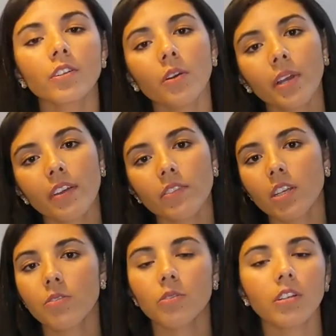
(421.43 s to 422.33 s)
you don't have
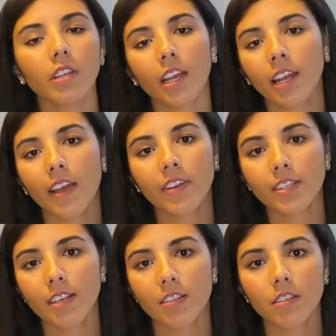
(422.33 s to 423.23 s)
this or can't have
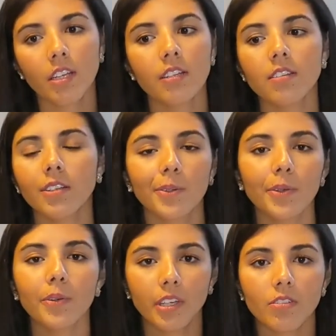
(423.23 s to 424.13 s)
access to this,
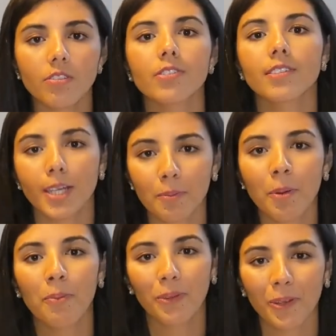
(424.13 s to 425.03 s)
you can just come
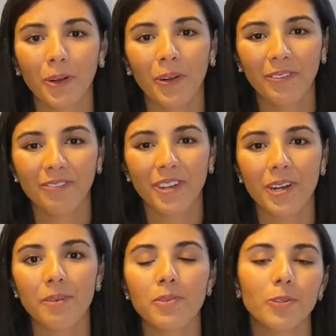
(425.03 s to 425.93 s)
up with your own
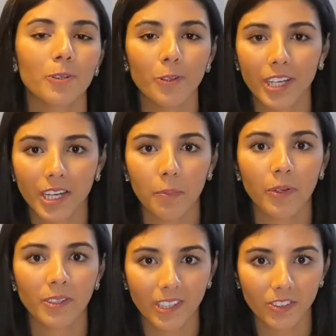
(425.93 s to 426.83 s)
verbs or look it up on
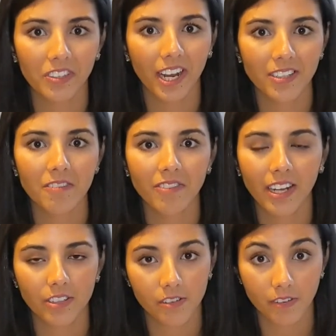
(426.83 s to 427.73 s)
the internet to
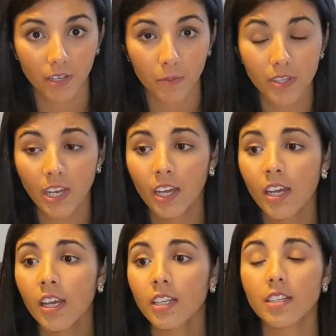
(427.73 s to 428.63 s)
find your verbs.
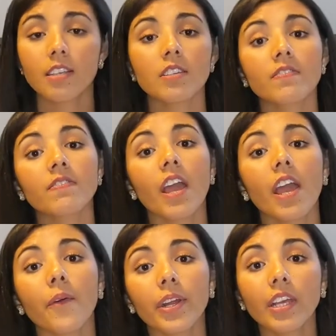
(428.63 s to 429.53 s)
This is
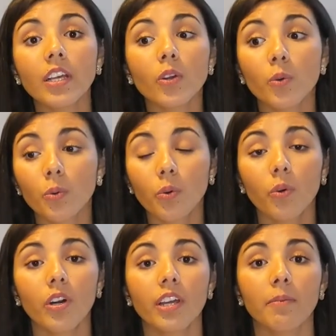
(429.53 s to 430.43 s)
very
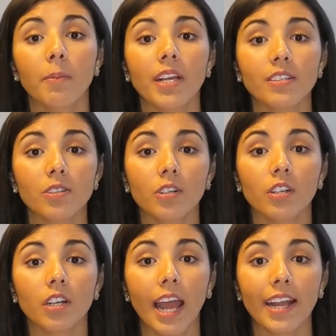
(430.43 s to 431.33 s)
cool. It makes
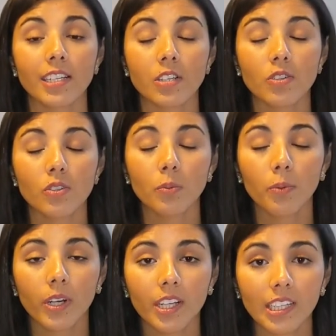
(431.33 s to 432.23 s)
your acting
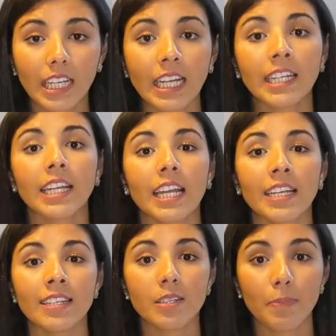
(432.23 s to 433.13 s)
super clean
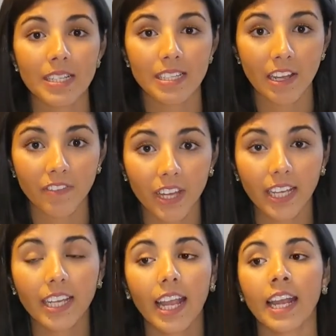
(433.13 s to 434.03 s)
and
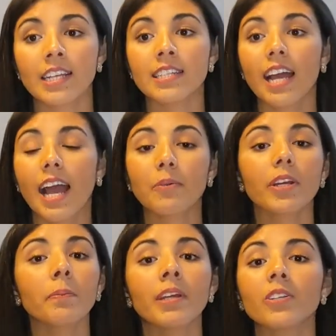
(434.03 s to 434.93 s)
specific, and I
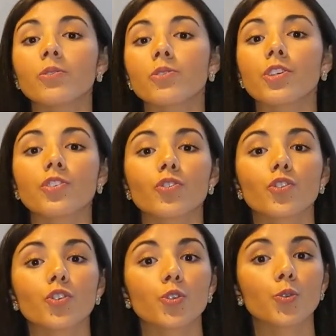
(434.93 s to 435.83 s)
recommend you to just
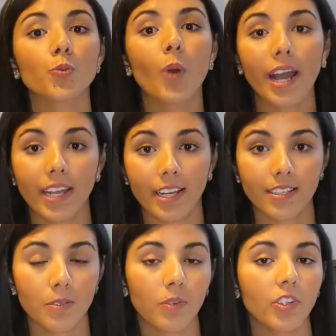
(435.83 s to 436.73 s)
try
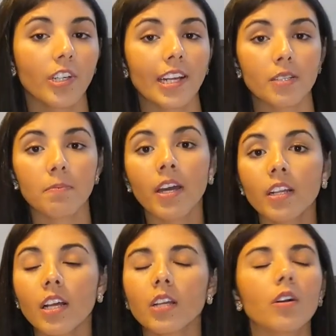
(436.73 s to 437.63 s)
it with your next
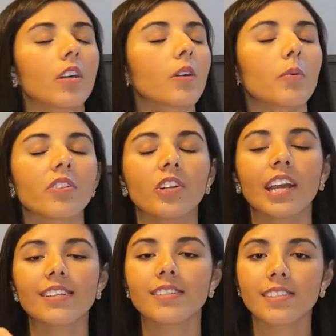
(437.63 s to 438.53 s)
monologue or with your
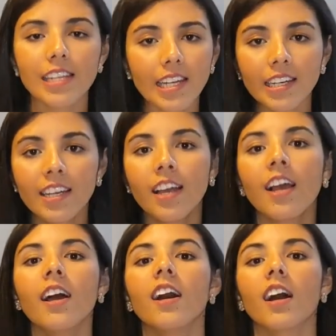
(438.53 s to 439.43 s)
next scene.
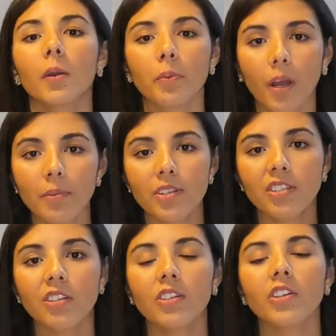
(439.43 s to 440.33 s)
I promise
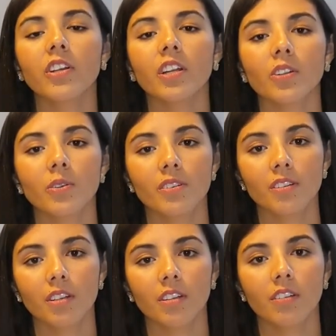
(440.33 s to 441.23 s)
you're gonna notice
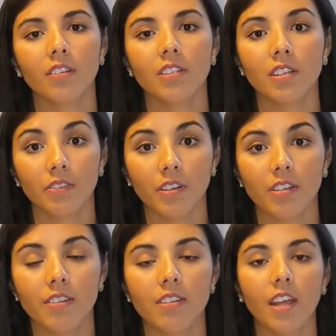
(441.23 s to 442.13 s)
the
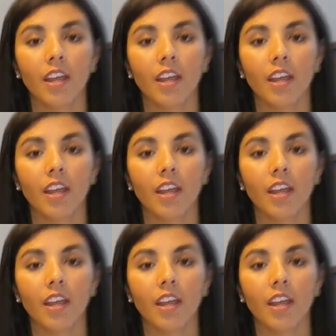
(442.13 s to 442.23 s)
difference.